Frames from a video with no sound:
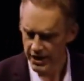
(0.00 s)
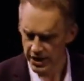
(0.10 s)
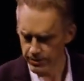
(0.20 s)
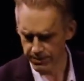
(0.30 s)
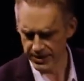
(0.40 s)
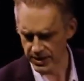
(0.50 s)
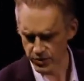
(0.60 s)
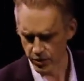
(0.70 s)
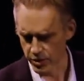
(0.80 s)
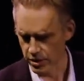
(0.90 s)
Human
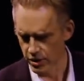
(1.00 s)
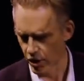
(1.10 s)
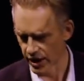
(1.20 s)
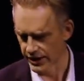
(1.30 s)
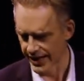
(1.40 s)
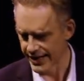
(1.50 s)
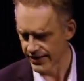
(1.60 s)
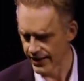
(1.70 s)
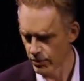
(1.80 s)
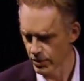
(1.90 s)
beings weren't godlike.
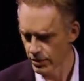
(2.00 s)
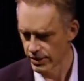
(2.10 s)
They were